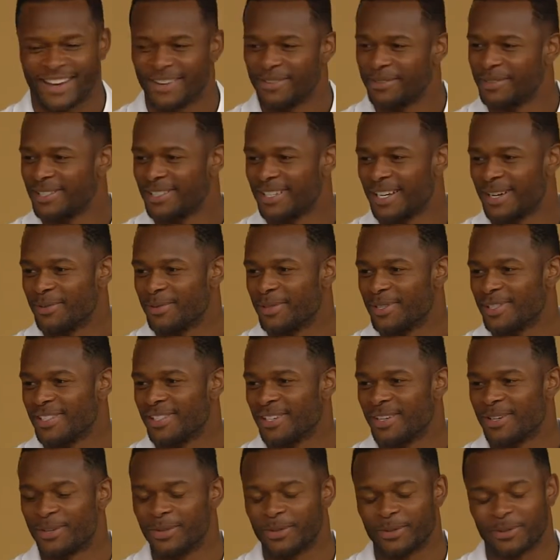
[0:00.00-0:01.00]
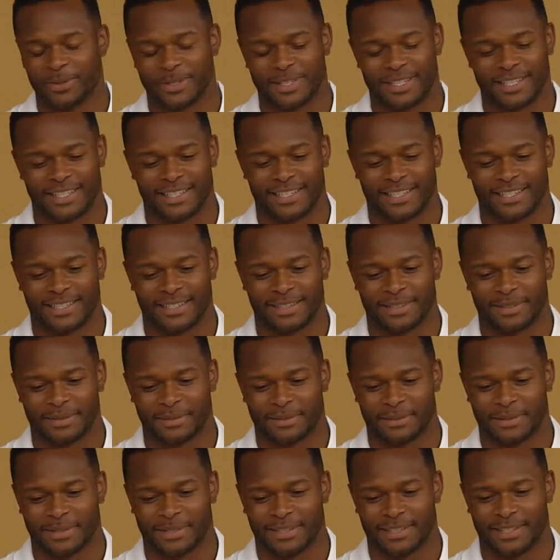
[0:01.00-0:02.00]
I was I was sold, and uh,
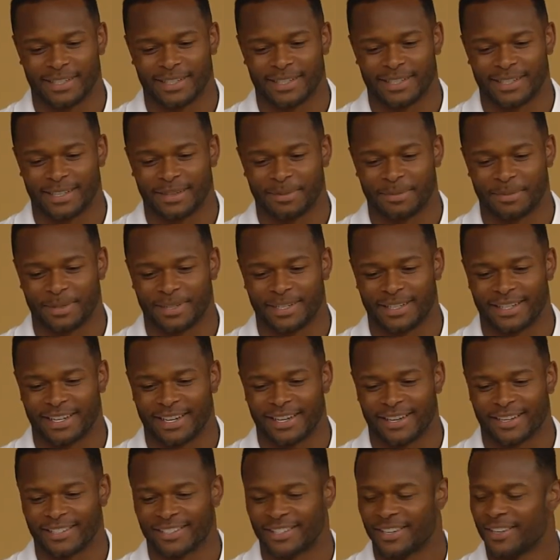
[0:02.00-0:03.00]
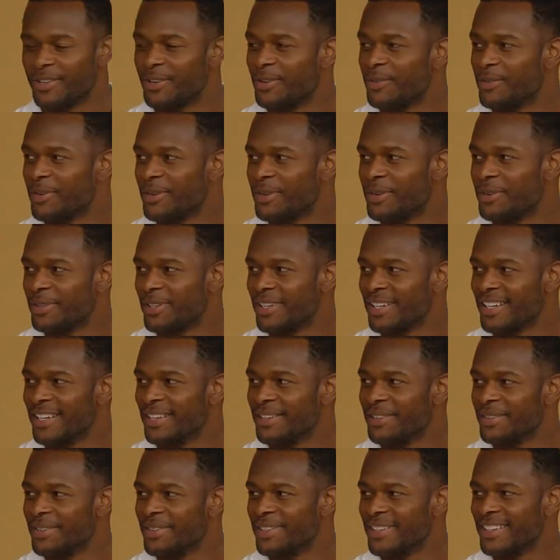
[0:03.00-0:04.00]
but now I turned over a new leaf.